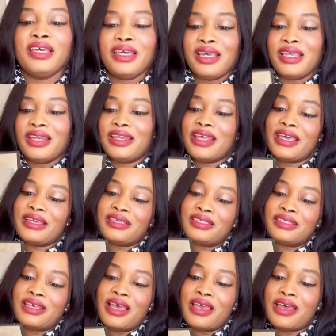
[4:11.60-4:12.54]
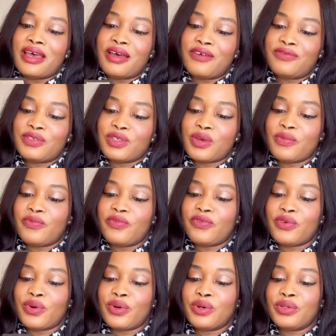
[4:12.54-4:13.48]
Next, I have Tom
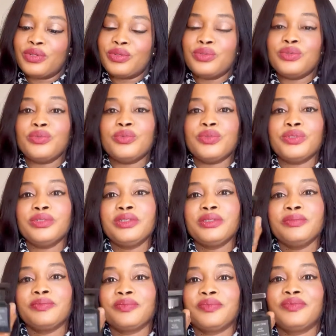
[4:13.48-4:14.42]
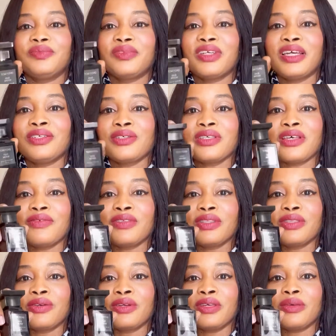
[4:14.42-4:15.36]
Ford Oud Wood. I just have the
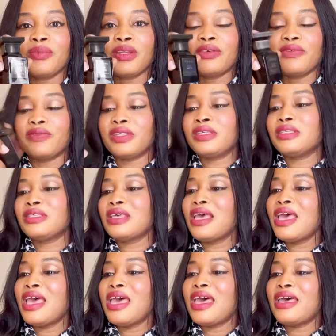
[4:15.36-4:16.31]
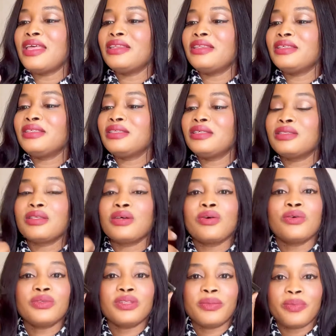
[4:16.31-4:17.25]
30 ml of this, and this is the
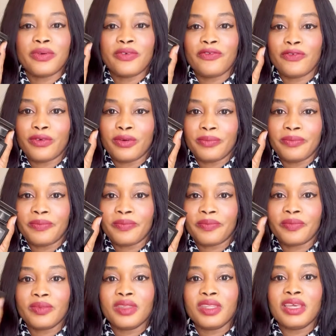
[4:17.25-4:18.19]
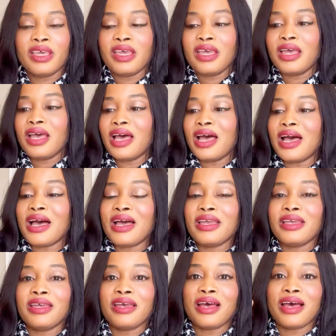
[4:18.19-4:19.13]
eau de parfum.
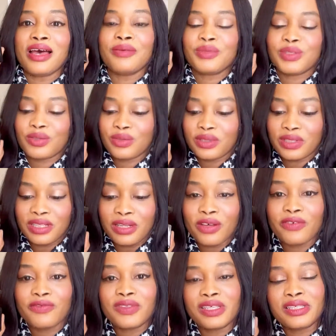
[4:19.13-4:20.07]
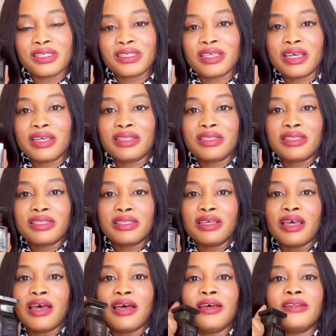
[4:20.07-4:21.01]
I absolutely love this scent,
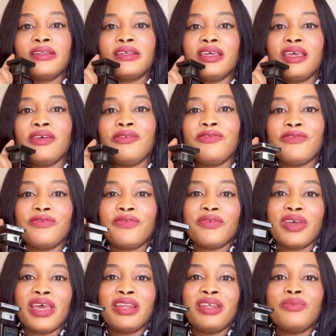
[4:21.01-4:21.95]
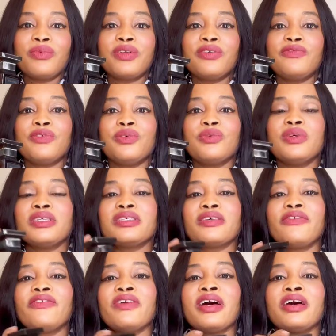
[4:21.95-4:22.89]
and if any one of you is a
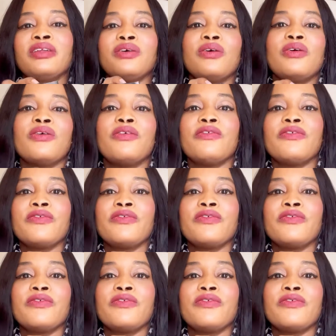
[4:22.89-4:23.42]
fan of